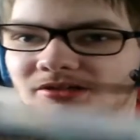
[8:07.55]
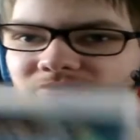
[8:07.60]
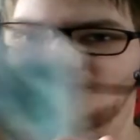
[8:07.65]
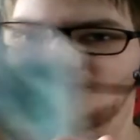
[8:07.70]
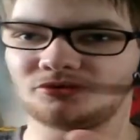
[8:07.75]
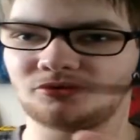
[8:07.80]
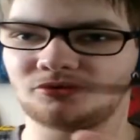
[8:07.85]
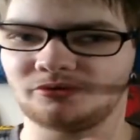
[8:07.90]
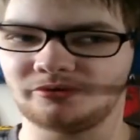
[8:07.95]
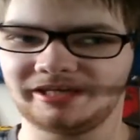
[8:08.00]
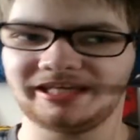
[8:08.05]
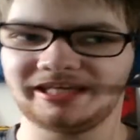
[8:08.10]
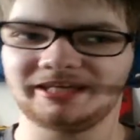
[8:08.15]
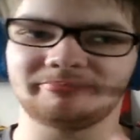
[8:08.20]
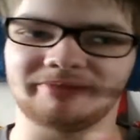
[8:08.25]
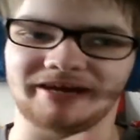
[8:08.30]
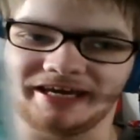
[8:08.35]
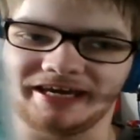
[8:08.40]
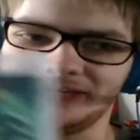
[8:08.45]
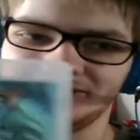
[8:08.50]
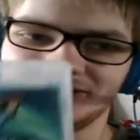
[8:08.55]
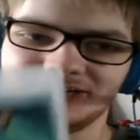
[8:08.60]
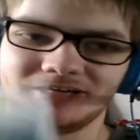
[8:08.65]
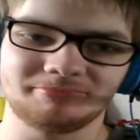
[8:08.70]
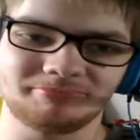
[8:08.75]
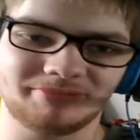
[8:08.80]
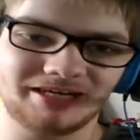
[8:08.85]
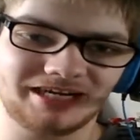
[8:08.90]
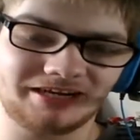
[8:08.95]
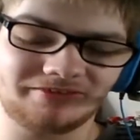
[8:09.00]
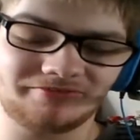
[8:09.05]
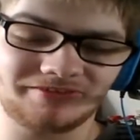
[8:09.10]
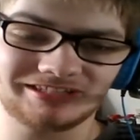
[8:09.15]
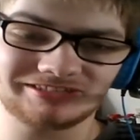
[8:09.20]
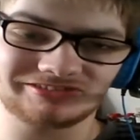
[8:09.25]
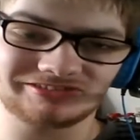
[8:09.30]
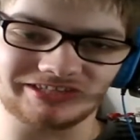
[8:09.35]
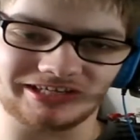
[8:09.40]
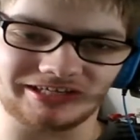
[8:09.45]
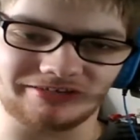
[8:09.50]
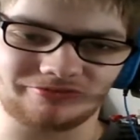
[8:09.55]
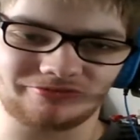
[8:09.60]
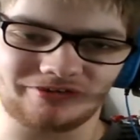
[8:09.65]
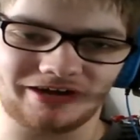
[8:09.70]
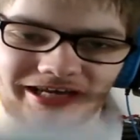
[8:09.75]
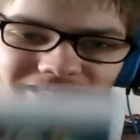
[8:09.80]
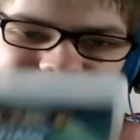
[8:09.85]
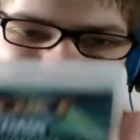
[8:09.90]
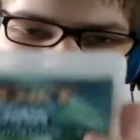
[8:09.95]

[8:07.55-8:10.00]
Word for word: through eBay. But anyways, uh, Crack